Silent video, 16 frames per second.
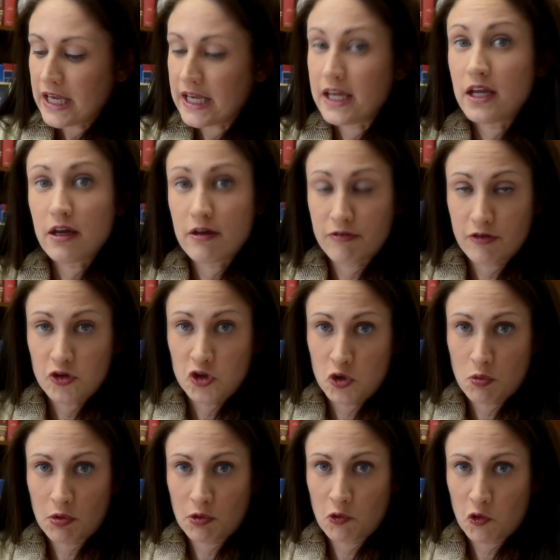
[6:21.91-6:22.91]
If
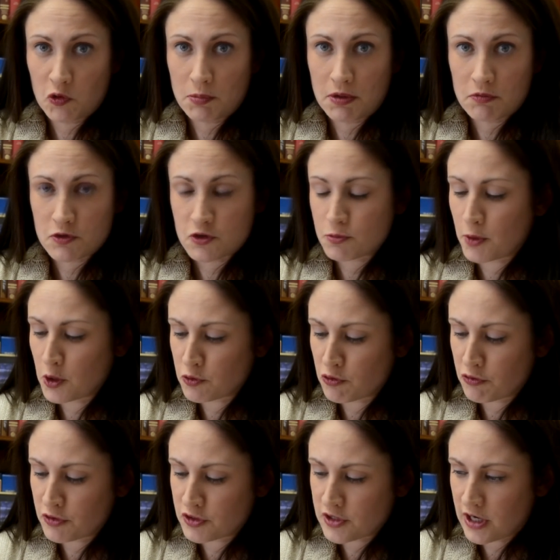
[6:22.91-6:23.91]
you were going to be
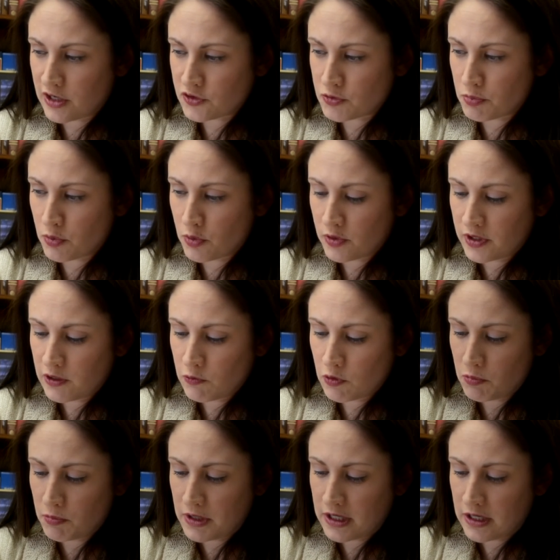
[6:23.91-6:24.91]
responsible for child support, it
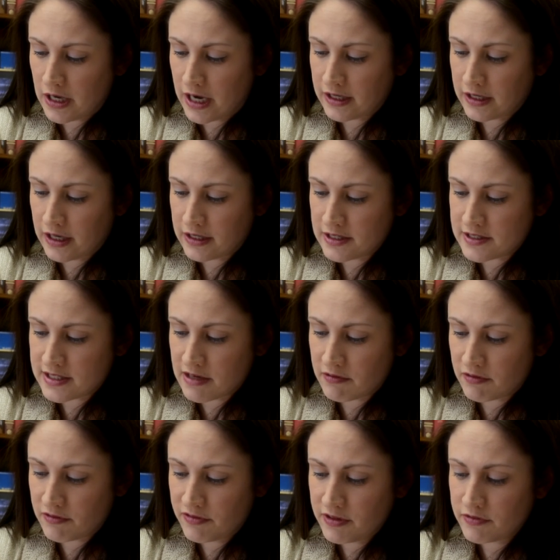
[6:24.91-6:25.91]
would be
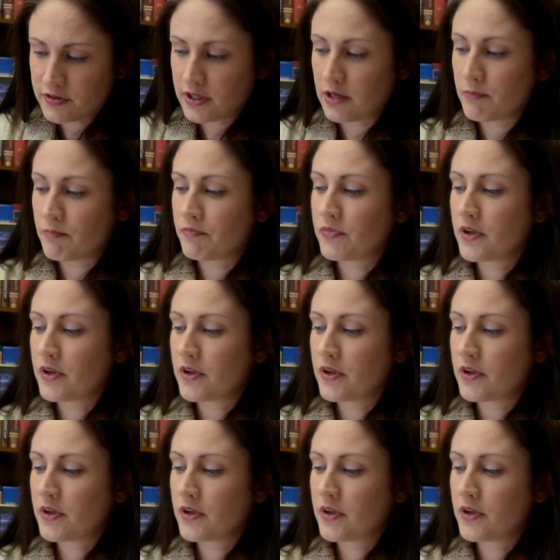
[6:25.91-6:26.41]
$797.50.